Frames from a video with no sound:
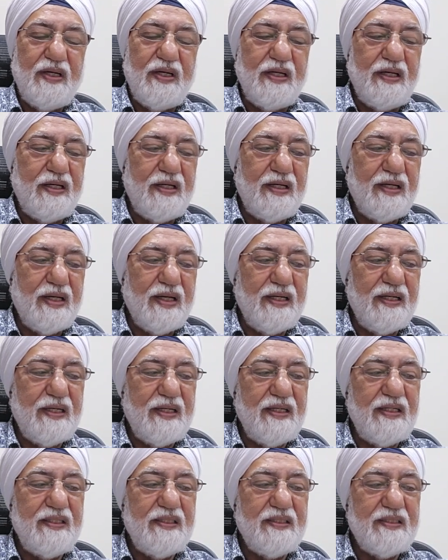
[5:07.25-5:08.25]
In
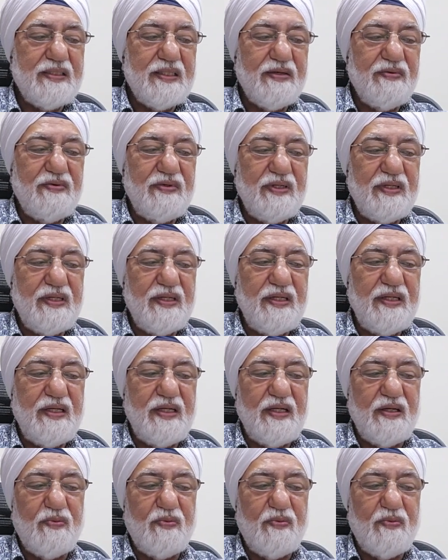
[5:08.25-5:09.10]
1970,